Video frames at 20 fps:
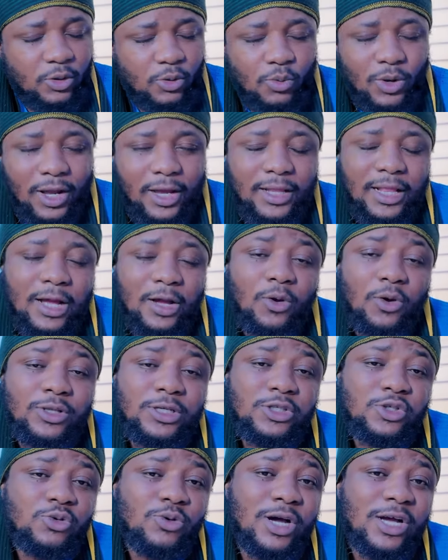Well,
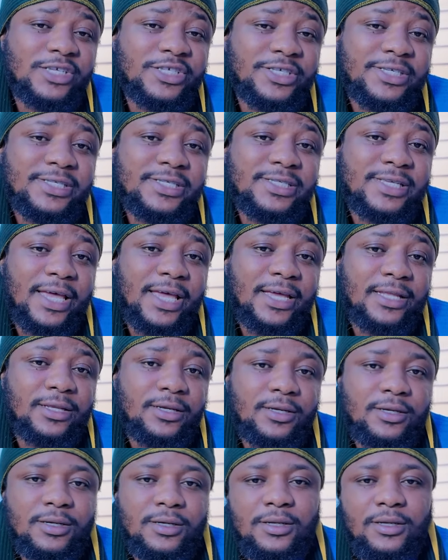according to what she said,
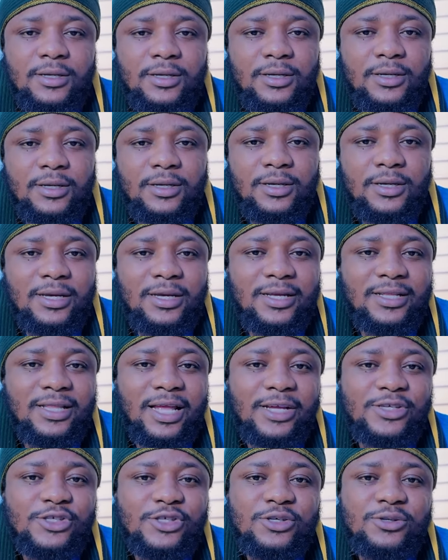
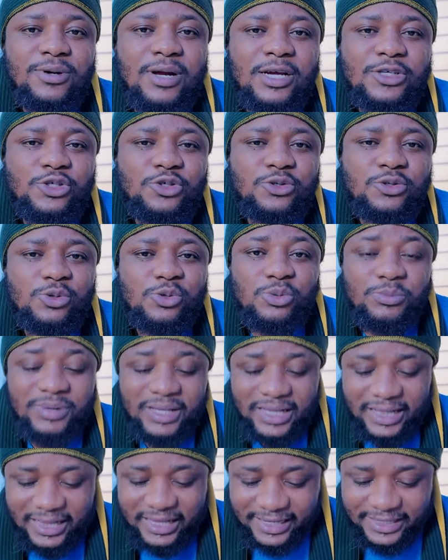Nigeria shouldn't
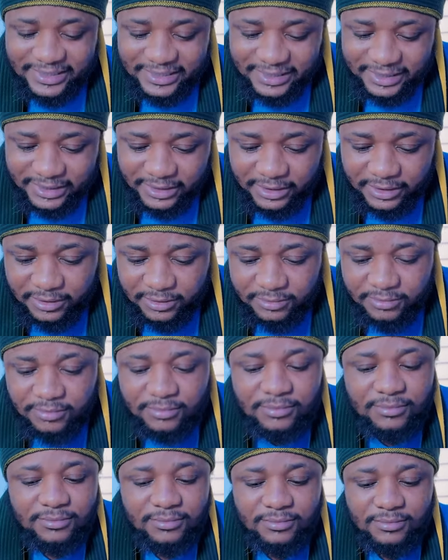be lazy.
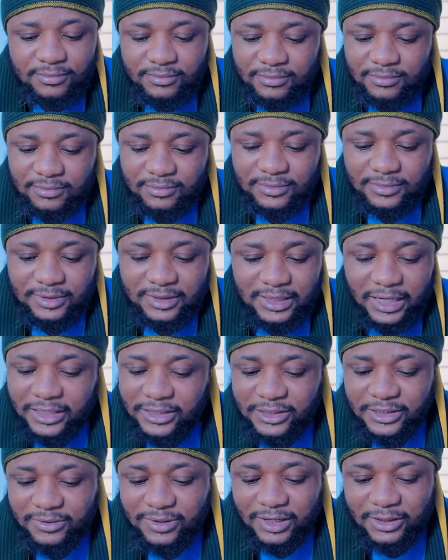
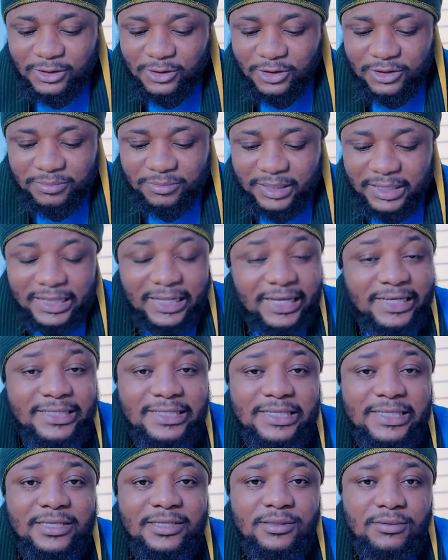Nigeria, don't be
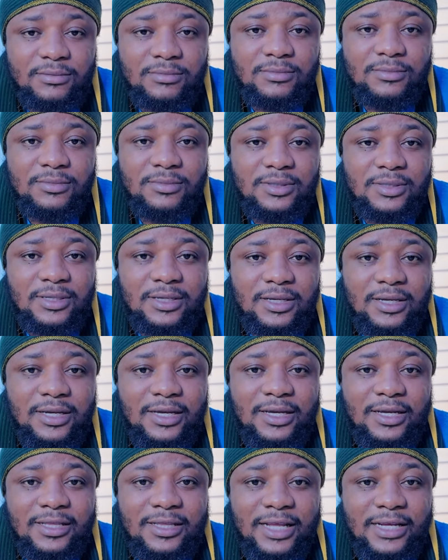lazy.
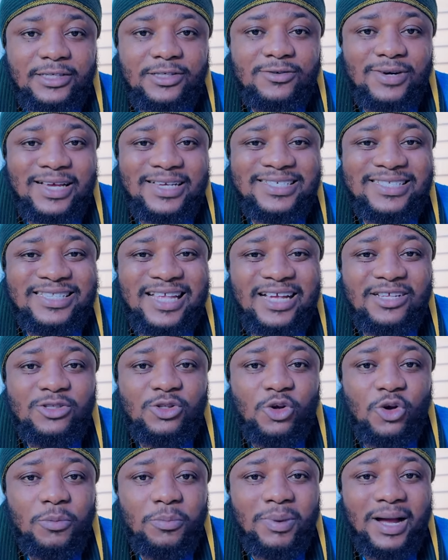Nigeria,
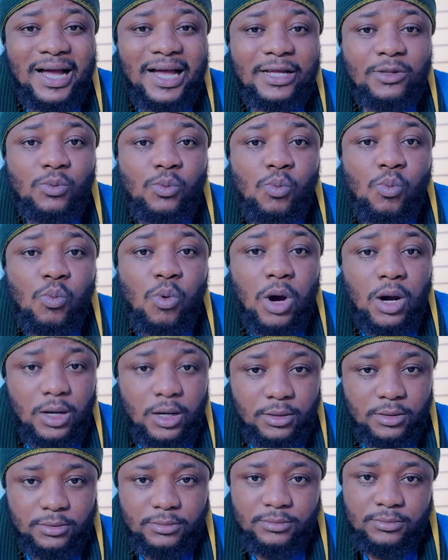stand up and
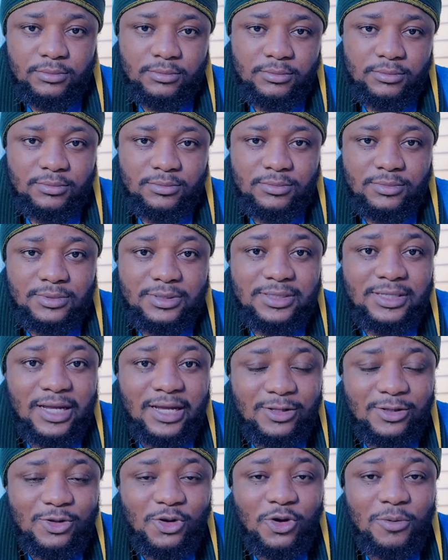work.
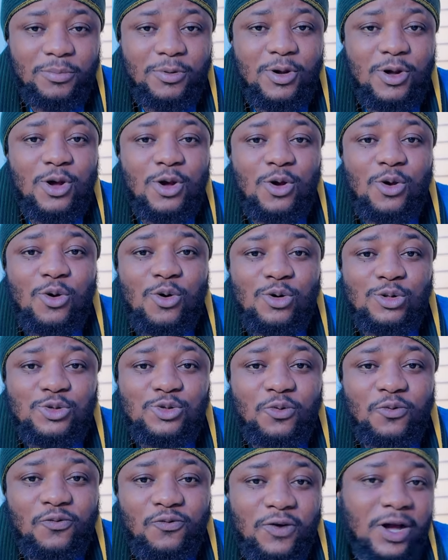Stand up, go
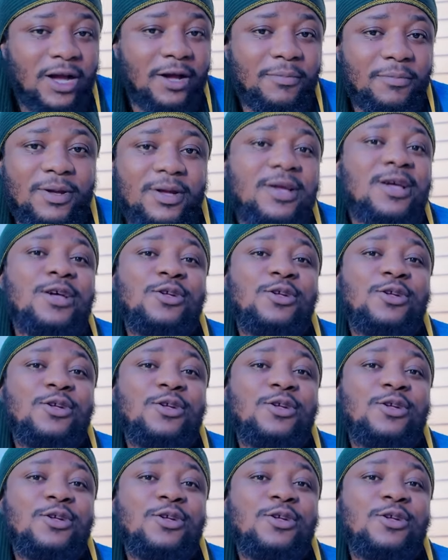to farm.